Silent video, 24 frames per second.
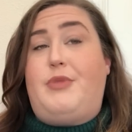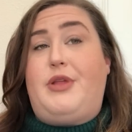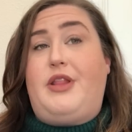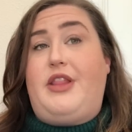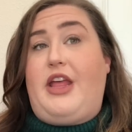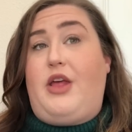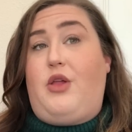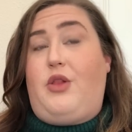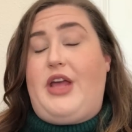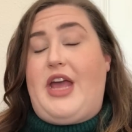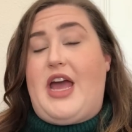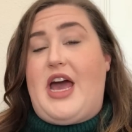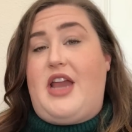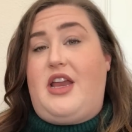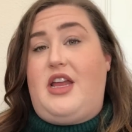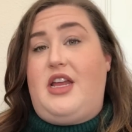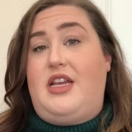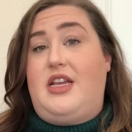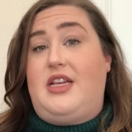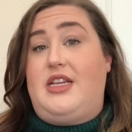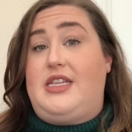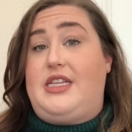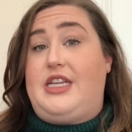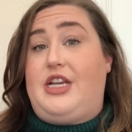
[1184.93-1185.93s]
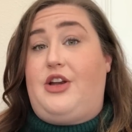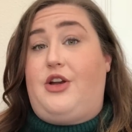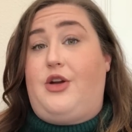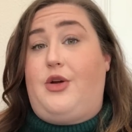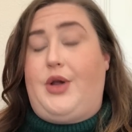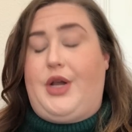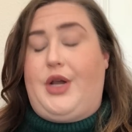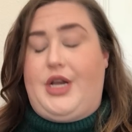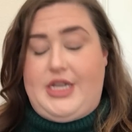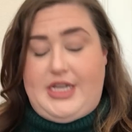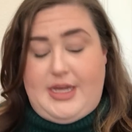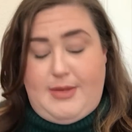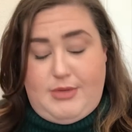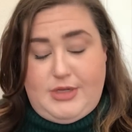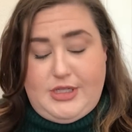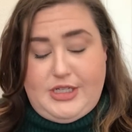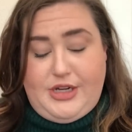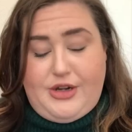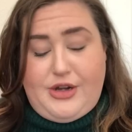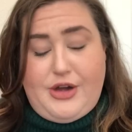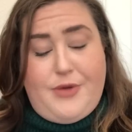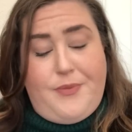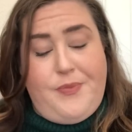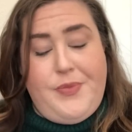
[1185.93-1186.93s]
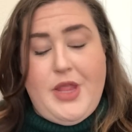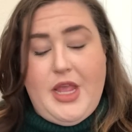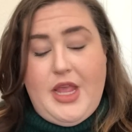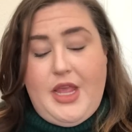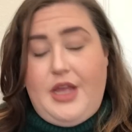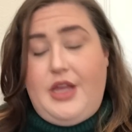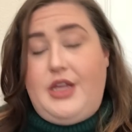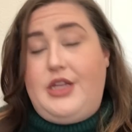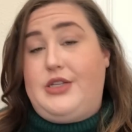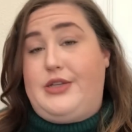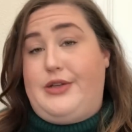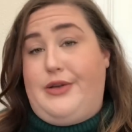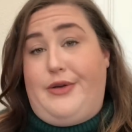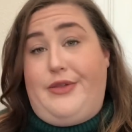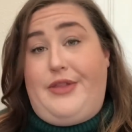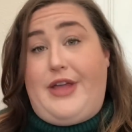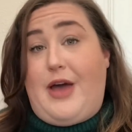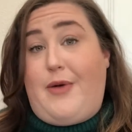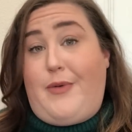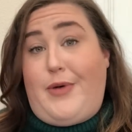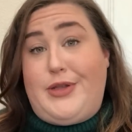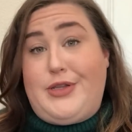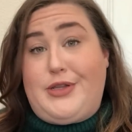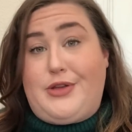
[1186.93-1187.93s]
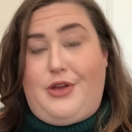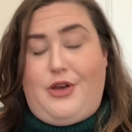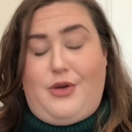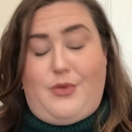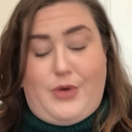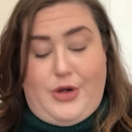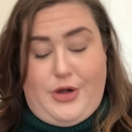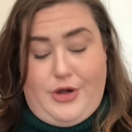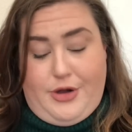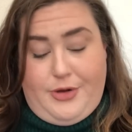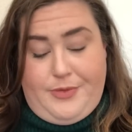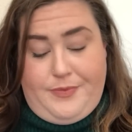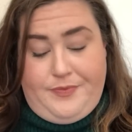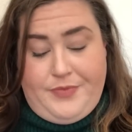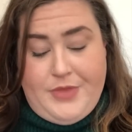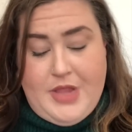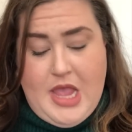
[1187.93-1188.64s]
but they only had it in a 0 and a 00, so that wasn't gonna work.